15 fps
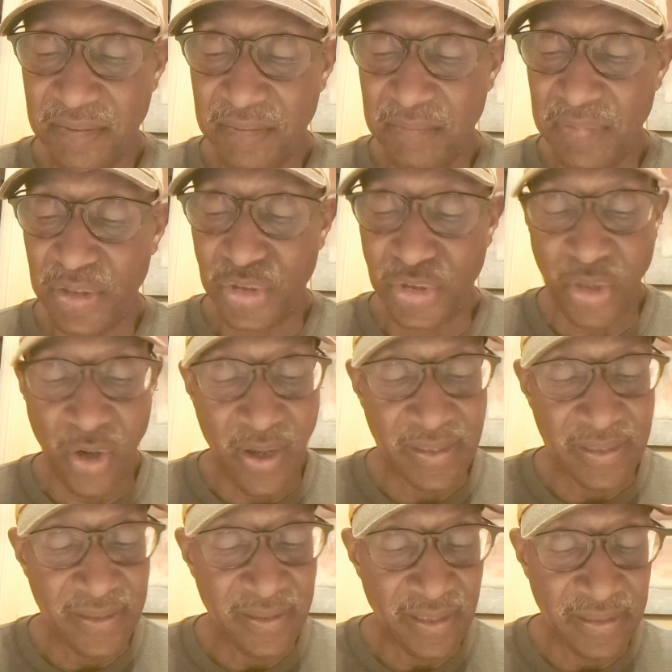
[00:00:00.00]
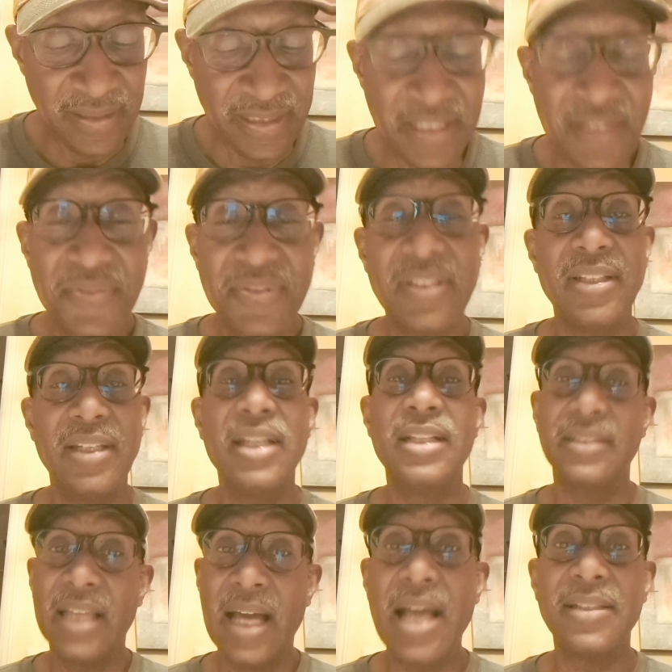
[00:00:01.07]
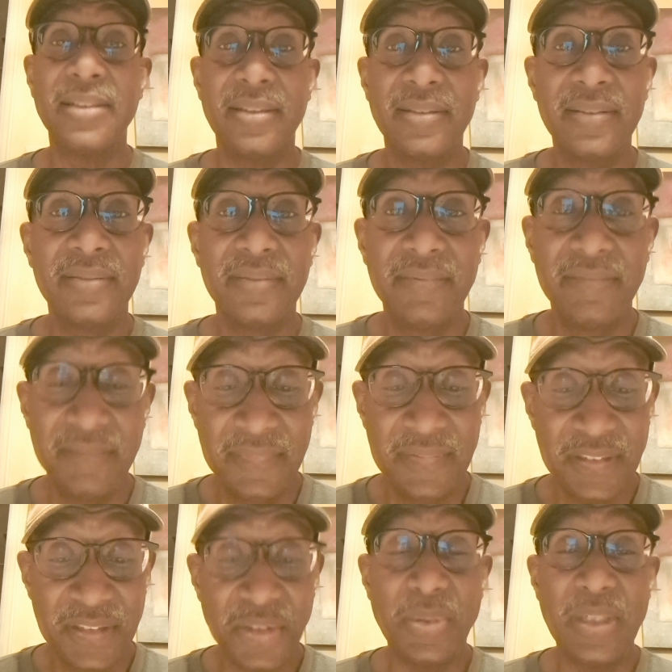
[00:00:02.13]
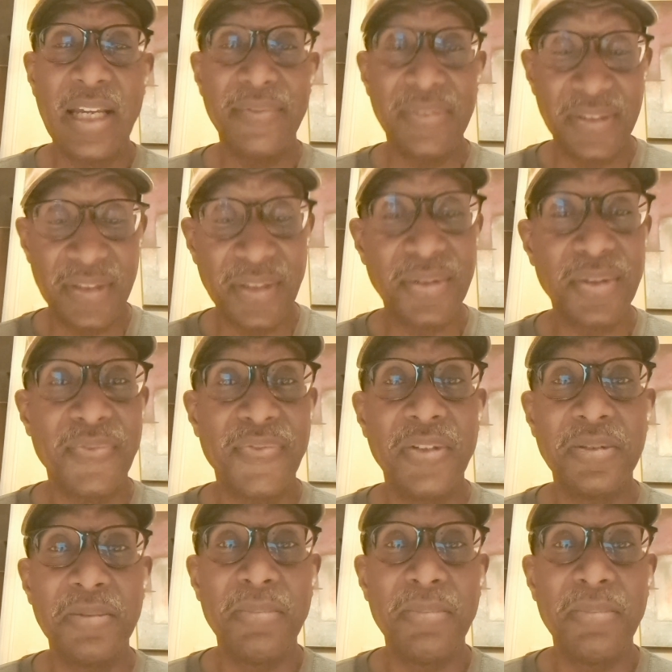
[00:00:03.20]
Miss Charlotte lives in Ghana, so we have a sister from the